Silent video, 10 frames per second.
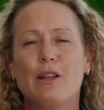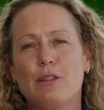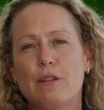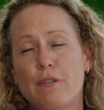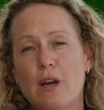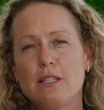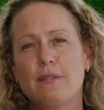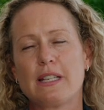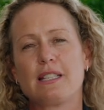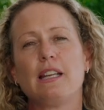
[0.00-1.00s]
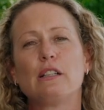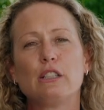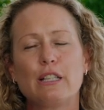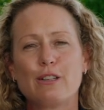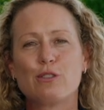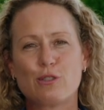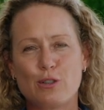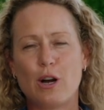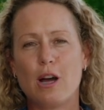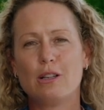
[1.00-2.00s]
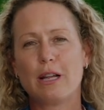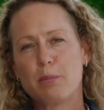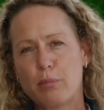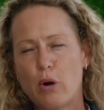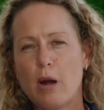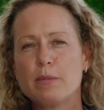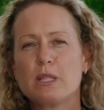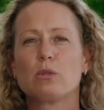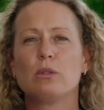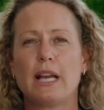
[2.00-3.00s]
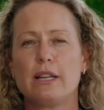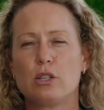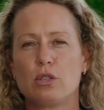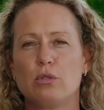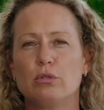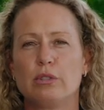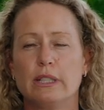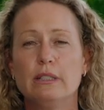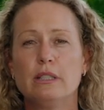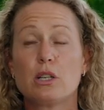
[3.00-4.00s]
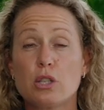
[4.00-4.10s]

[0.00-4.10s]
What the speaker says: The Pfizer vaccine clinical trial in primary school age children